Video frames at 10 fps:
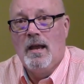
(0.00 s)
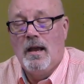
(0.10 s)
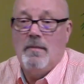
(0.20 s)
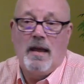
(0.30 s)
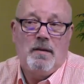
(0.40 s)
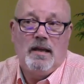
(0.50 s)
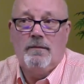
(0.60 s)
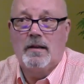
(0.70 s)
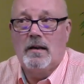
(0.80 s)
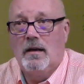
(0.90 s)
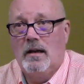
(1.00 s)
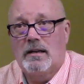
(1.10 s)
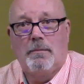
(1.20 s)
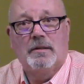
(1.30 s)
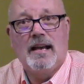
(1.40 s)
And maybe even a, a,
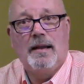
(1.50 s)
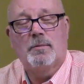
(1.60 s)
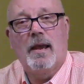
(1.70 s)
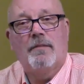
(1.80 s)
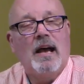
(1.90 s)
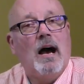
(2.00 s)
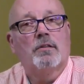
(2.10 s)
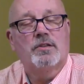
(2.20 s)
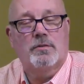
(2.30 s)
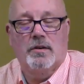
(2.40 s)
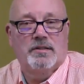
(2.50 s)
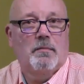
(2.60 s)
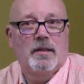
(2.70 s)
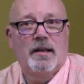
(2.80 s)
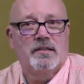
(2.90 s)
couple times we have to outsource
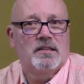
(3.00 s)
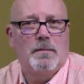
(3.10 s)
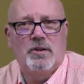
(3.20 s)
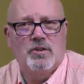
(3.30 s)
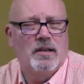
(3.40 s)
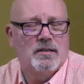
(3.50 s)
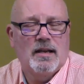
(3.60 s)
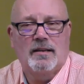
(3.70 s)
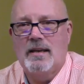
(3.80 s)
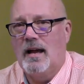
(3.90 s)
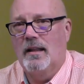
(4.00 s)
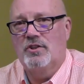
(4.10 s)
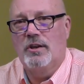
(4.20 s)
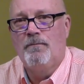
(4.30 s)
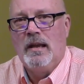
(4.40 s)
some things, especially in
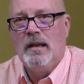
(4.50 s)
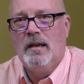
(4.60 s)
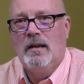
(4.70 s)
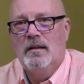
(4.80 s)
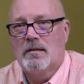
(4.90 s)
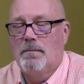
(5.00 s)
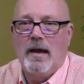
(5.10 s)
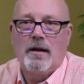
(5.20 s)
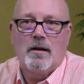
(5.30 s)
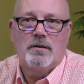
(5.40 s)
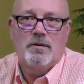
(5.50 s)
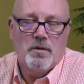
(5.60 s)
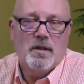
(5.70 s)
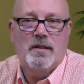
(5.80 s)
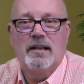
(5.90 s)
technology, to better
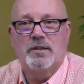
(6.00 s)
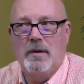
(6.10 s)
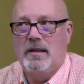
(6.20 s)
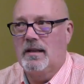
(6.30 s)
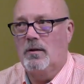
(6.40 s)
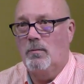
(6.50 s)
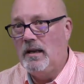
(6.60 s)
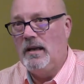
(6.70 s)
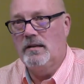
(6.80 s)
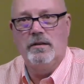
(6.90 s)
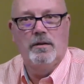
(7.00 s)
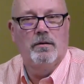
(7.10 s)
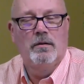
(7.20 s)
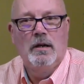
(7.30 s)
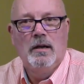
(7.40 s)
do the things we think we need to
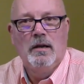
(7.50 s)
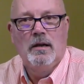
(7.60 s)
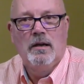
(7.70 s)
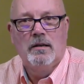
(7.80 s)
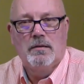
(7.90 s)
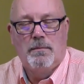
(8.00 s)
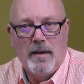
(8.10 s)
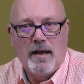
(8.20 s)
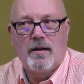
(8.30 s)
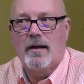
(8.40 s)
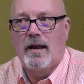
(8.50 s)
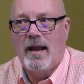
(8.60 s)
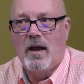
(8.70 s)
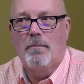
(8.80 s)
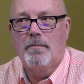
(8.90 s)
do to better
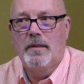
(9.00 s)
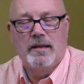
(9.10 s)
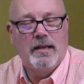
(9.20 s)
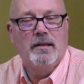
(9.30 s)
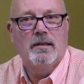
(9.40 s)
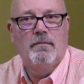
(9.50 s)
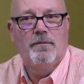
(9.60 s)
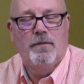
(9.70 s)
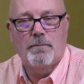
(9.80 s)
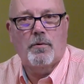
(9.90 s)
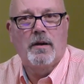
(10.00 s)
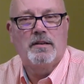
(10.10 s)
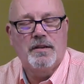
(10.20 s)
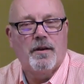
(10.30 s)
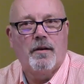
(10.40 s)
help the kingdom
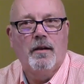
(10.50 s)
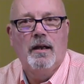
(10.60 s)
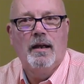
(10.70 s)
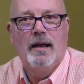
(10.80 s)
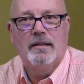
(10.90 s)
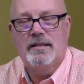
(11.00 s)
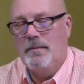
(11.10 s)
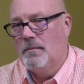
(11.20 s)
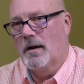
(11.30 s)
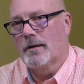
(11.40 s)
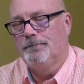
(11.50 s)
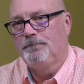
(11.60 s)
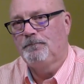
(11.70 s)
footprint here at St. Mark.